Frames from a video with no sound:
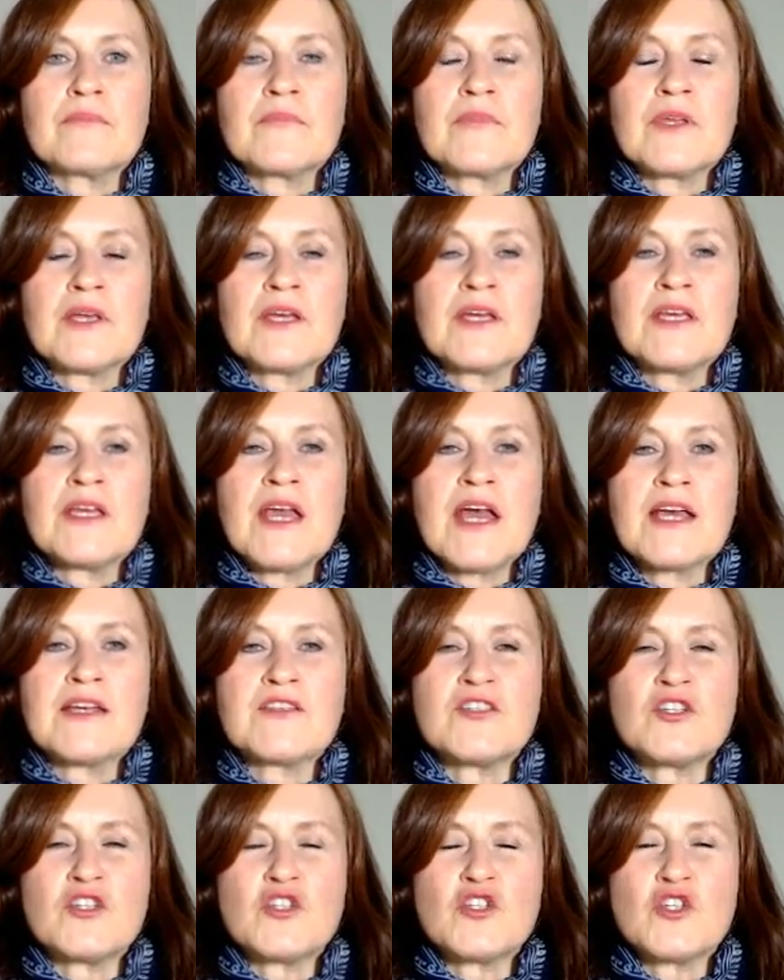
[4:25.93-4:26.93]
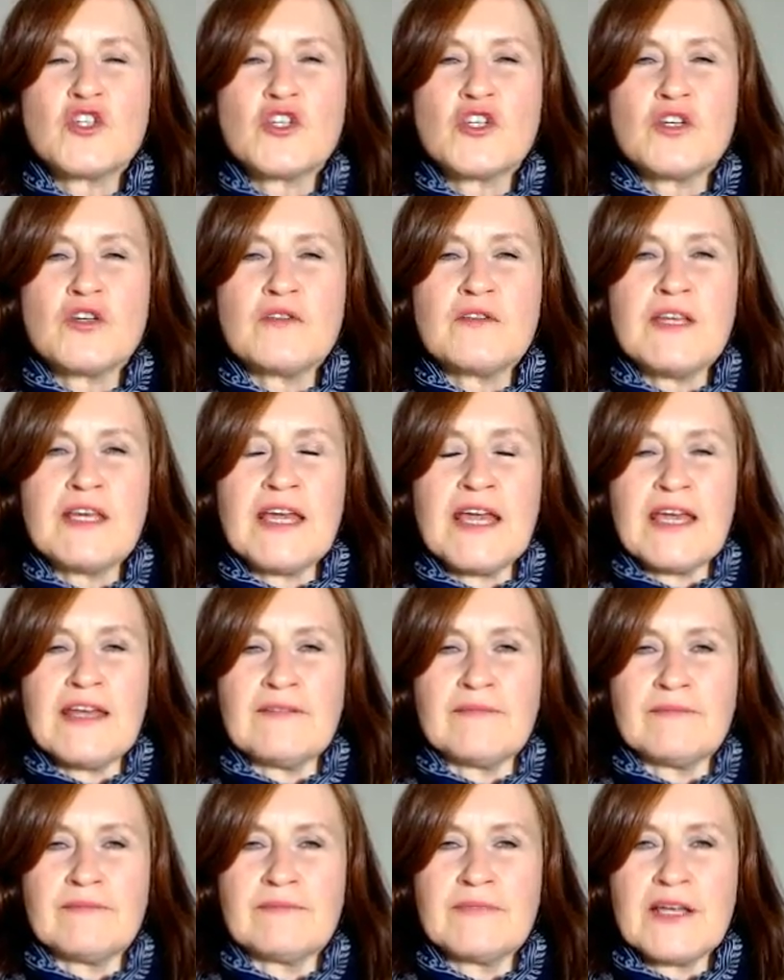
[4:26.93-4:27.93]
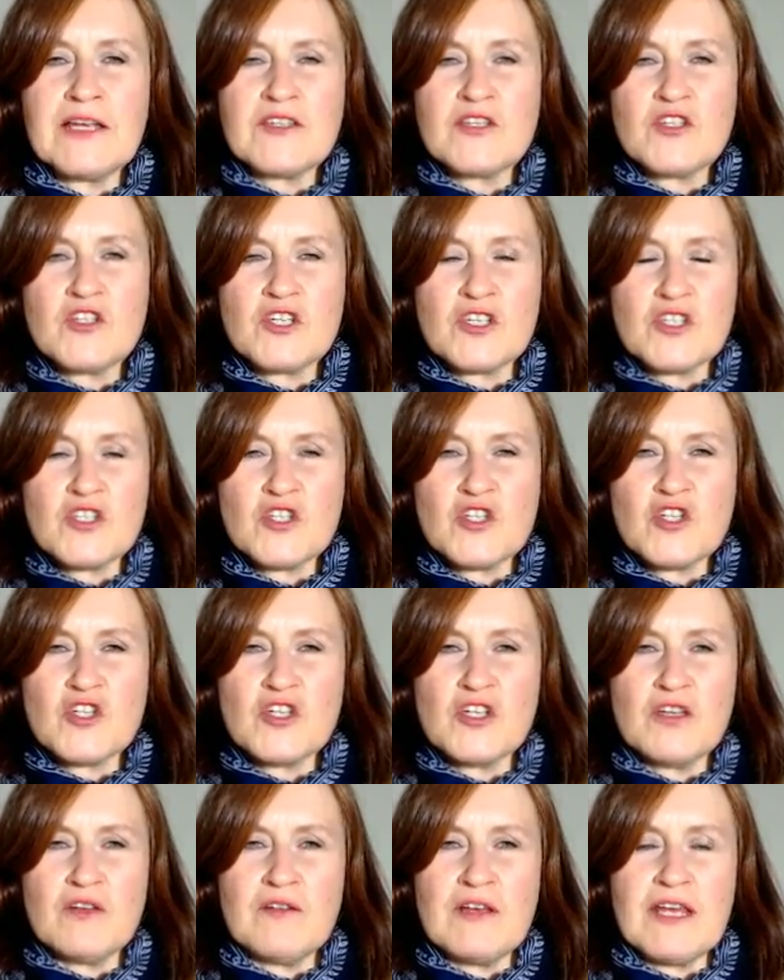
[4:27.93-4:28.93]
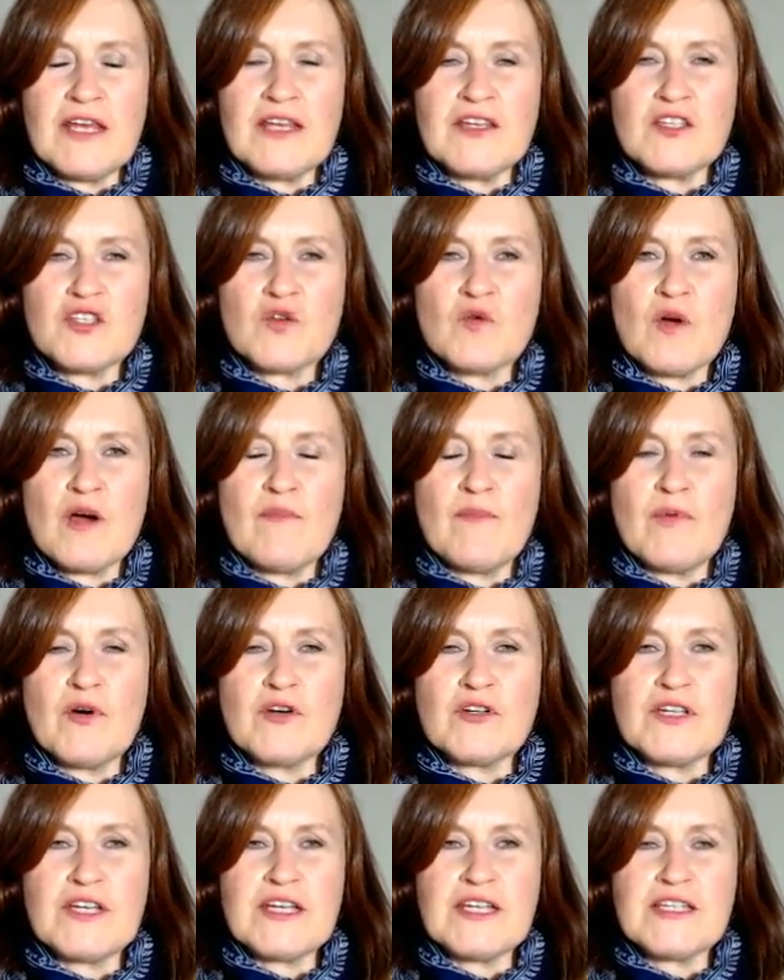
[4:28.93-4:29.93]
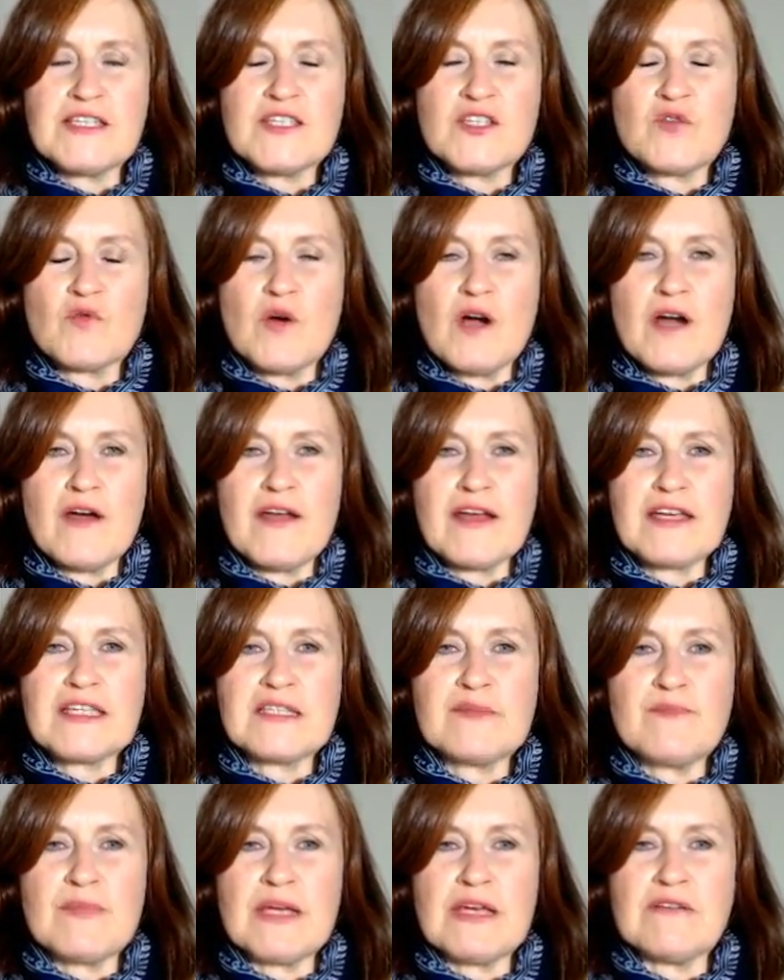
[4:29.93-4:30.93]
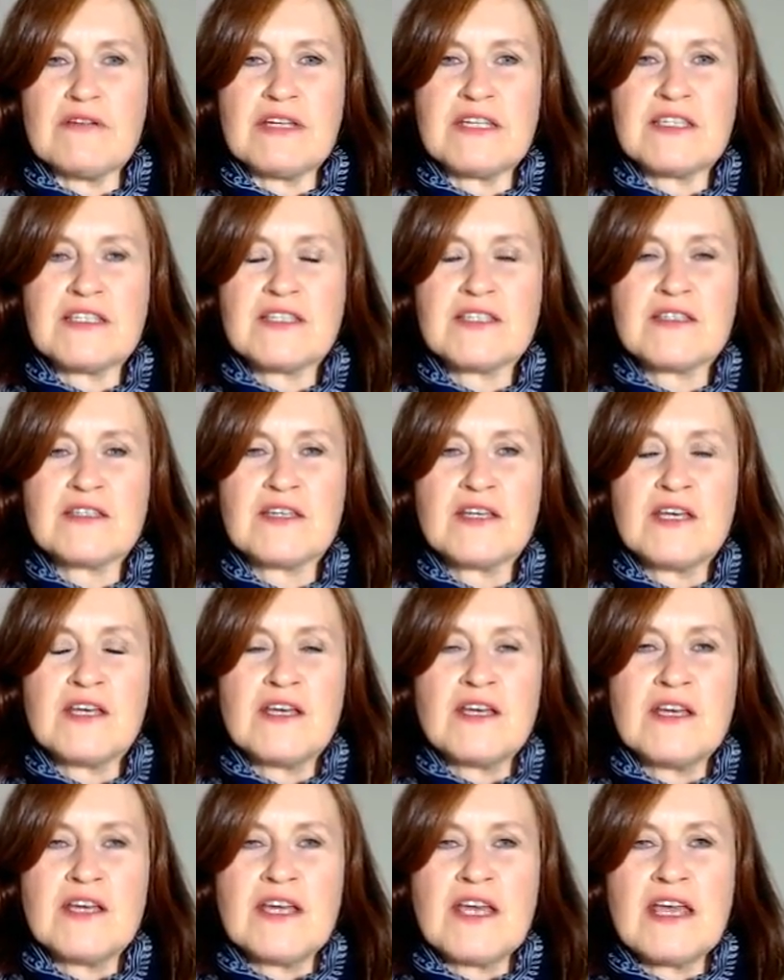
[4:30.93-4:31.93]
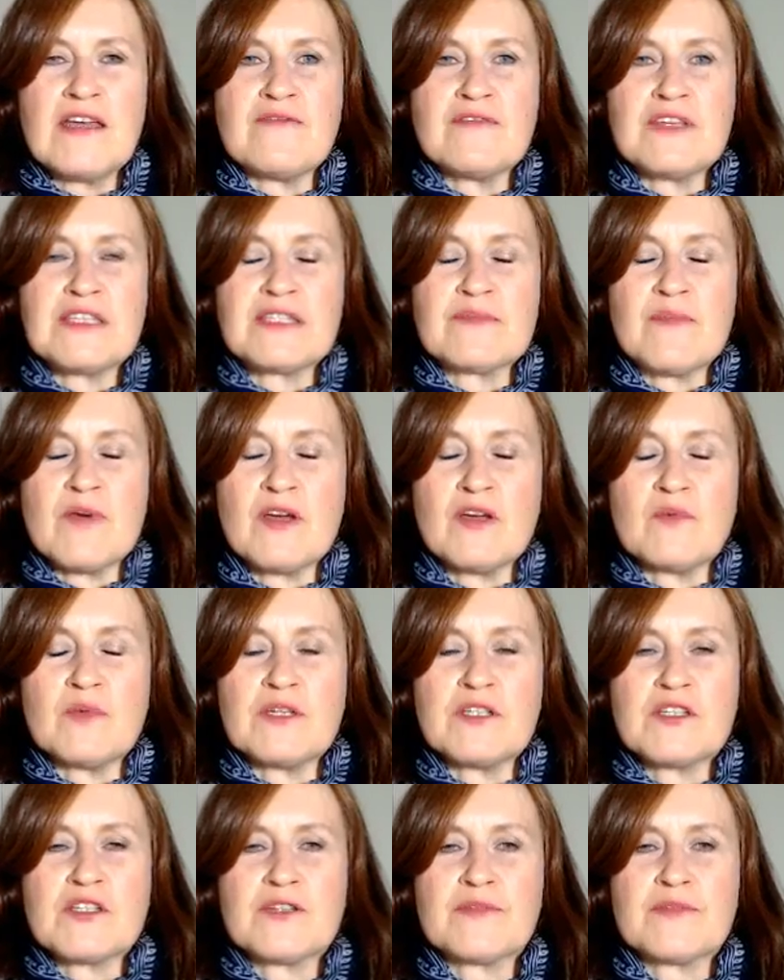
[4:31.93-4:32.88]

yes, just tuning in. Let's just tune in to our bodies, to our experience in this moment.